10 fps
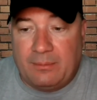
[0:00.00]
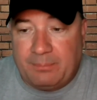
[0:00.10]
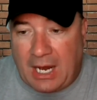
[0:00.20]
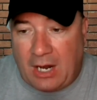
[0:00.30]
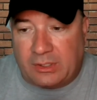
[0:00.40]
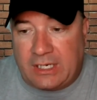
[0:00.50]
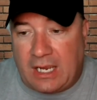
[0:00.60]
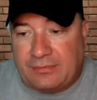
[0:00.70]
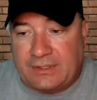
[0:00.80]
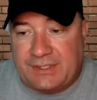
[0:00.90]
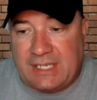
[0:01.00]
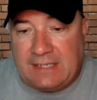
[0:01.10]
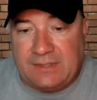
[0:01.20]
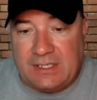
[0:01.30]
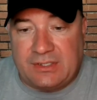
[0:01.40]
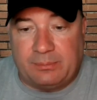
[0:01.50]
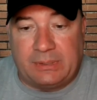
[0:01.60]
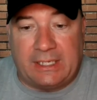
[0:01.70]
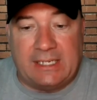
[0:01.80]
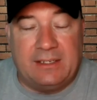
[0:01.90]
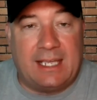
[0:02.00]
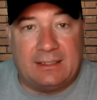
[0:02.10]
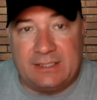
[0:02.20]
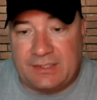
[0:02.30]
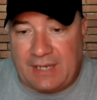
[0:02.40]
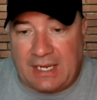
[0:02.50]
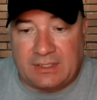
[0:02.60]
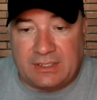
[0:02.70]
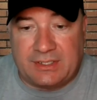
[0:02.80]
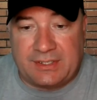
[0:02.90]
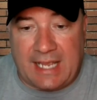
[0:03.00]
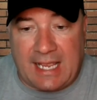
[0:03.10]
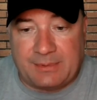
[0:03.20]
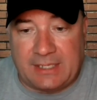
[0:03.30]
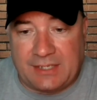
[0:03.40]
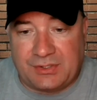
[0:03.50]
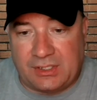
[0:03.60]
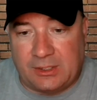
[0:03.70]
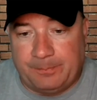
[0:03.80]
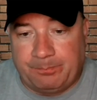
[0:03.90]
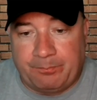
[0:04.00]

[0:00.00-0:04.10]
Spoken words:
power conference safeties who played at least 500 snaps last year.